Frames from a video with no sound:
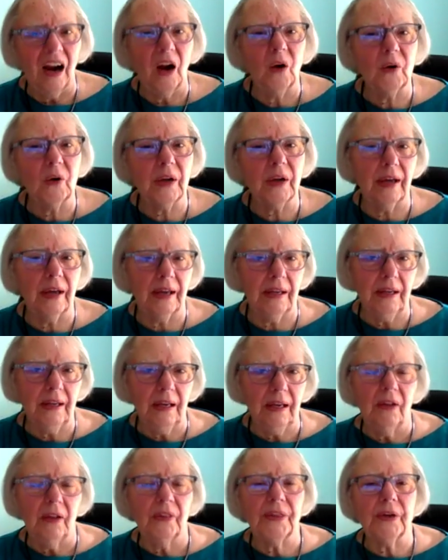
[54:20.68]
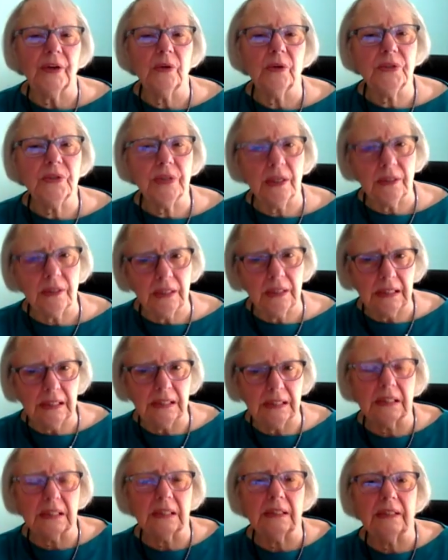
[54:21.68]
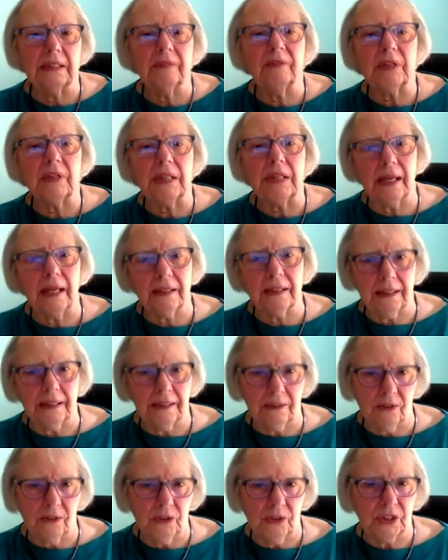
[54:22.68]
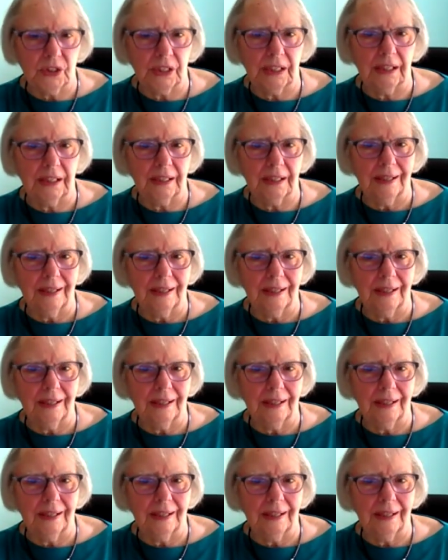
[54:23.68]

Okay. Those that need to live in that energy